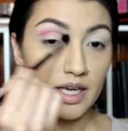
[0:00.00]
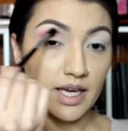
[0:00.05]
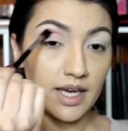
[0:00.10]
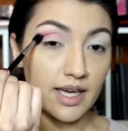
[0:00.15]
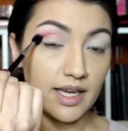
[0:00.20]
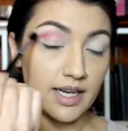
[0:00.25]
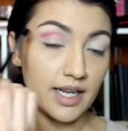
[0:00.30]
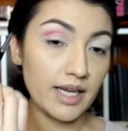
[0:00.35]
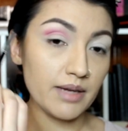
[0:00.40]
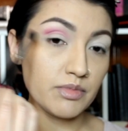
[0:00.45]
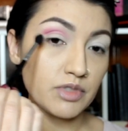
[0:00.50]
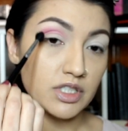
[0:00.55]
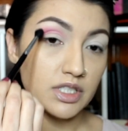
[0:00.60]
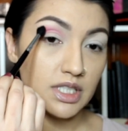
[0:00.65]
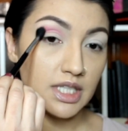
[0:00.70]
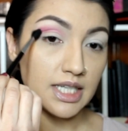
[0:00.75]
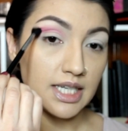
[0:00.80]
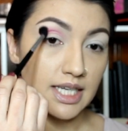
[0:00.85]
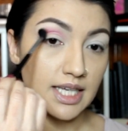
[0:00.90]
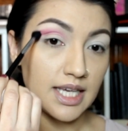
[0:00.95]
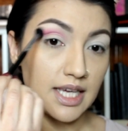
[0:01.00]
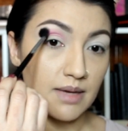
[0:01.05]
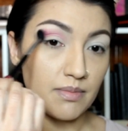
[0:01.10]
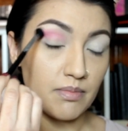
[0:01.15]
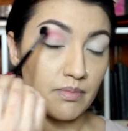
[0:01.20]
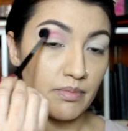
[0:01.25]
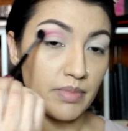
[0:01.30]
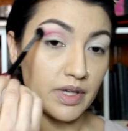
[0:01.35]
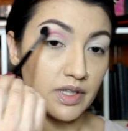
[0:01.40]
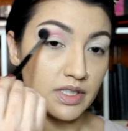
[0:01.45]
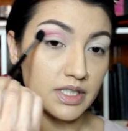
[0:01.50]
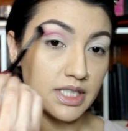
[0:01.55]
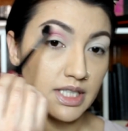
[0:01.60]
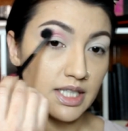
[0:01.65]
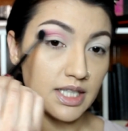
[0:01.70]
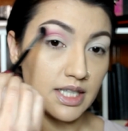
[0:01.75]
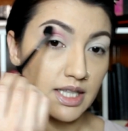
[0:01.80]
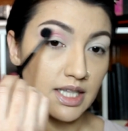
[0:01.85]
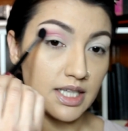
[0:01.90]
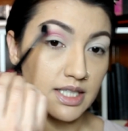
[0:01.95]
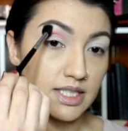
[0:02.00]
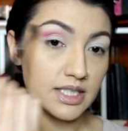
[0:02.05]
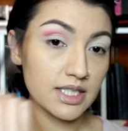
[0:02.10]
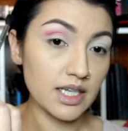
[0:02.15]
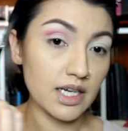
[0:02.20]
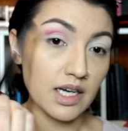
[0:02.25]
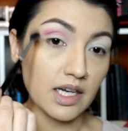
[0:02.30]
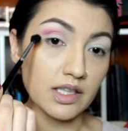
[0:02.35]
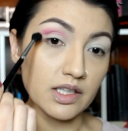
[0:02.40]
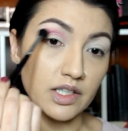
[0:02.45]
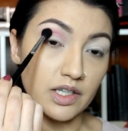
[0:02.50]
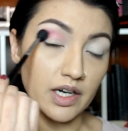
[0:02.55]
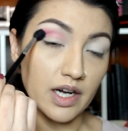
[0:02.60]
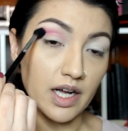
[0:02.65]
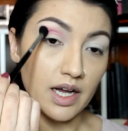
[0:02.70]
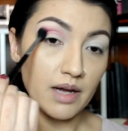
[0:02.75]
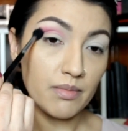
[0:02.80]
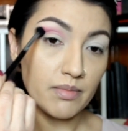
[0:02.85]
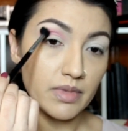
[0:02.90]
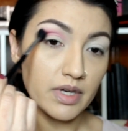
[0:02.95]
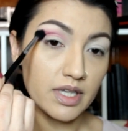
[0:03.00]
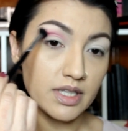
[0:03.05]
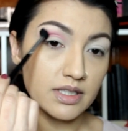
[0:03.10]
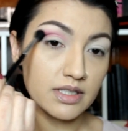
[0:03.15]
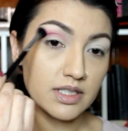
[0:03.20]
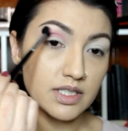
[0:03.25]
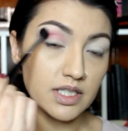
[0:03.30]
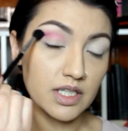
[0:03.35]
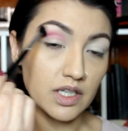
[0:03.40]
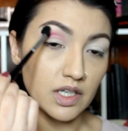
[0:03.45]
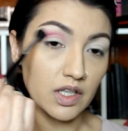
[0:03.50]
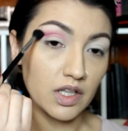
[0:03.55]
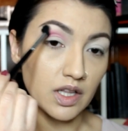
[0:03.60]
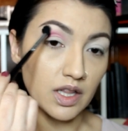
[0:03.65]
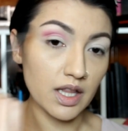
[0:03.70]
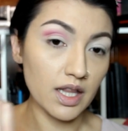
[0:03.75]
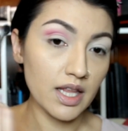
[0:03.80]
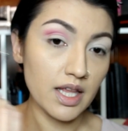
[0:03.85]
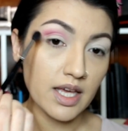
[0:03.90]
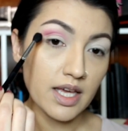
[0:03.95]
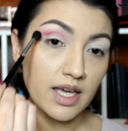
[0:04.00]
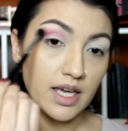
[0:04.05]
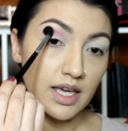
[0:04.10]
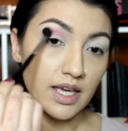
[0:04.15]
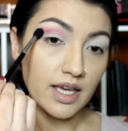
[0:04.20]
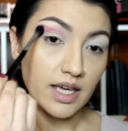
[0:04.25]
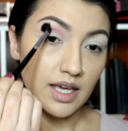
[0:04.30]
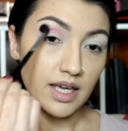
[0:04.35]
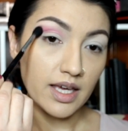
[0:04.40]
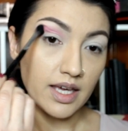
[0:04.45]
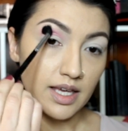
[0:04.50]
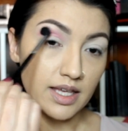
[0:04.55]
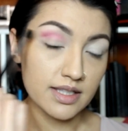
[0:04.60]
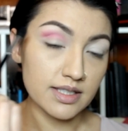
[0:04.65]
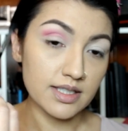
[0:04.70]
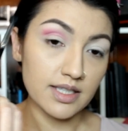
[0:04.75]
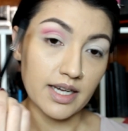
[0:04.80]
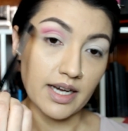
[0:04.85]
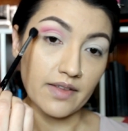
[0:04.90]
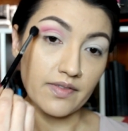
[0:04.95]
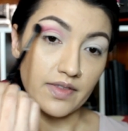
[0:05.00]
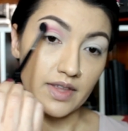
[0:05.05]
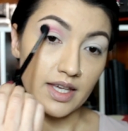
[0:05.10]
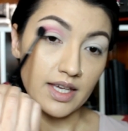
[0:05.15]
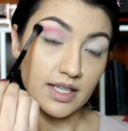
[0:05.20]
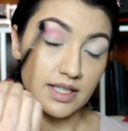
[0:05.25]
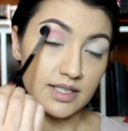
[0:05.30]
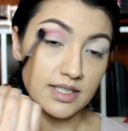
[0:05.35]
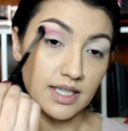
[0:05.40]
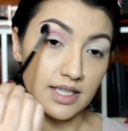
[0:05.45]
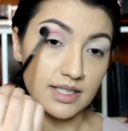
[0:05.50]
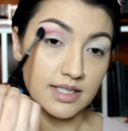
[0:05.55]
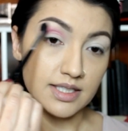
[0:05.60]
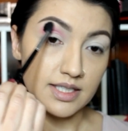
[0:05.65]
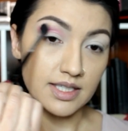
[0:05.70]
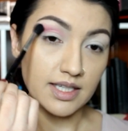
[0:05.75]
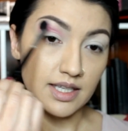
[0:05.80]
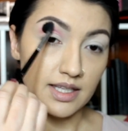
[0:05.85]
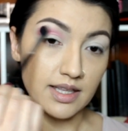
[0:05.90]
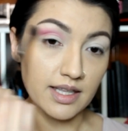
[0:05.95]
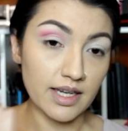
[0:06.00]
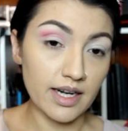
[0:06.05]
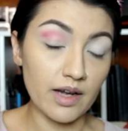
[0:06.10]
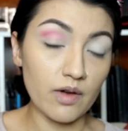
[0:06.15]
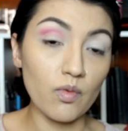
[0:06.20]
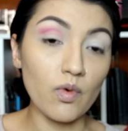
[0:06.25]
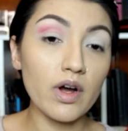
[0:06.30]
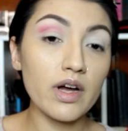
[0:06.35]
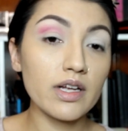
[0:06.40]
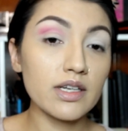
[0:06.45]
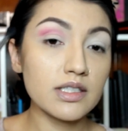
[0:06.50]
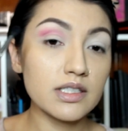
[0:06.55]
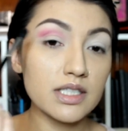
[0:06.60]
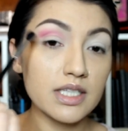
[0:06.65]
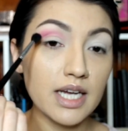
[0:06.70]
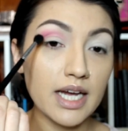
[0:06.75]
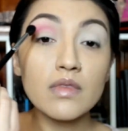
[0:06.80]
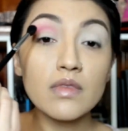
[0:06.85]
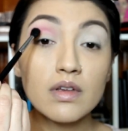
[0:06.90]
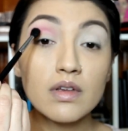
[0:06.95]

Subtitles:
And I'm just going to keep building this color up until it's got the intensity that I want.